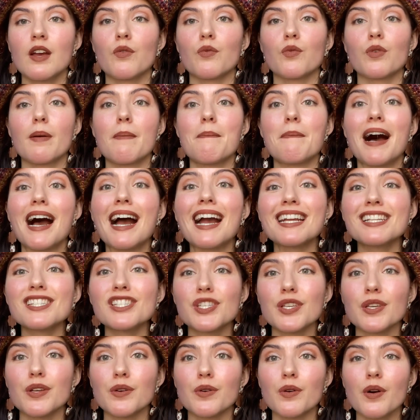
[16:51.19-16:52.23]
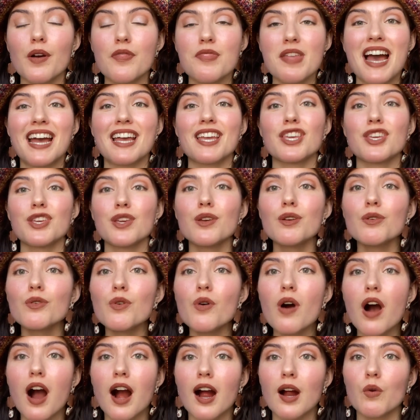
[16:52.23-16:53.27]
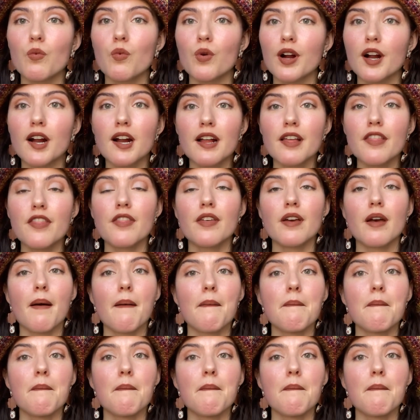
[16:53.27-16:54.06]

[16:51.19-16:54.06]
reminds you that you are worth